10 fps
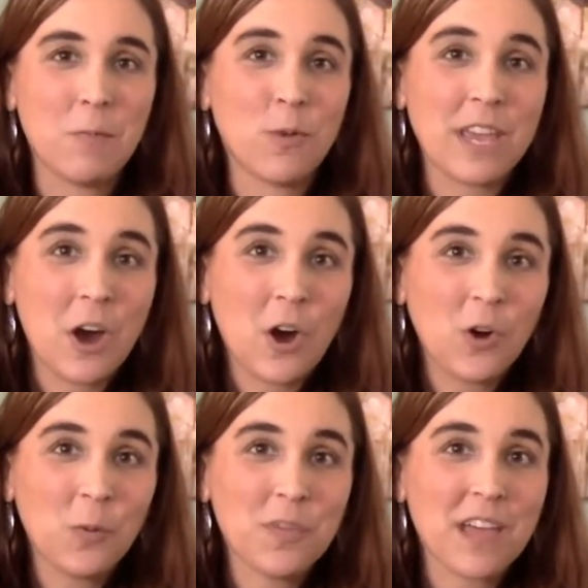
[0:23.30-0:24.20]
We
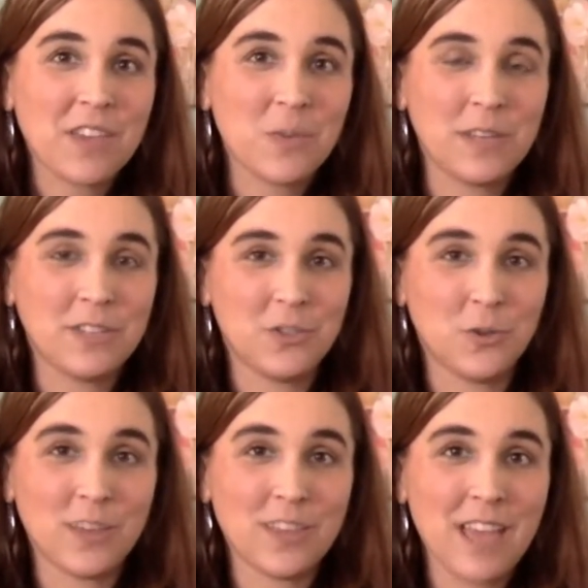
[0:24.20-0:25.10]
hope that you
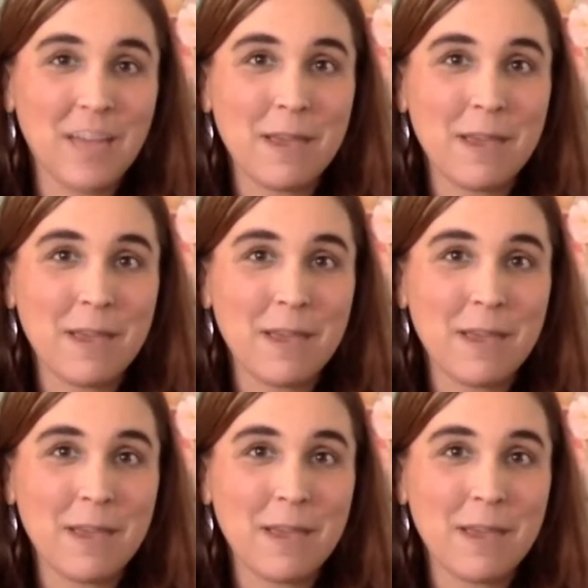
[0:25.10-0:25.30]
enjoy them,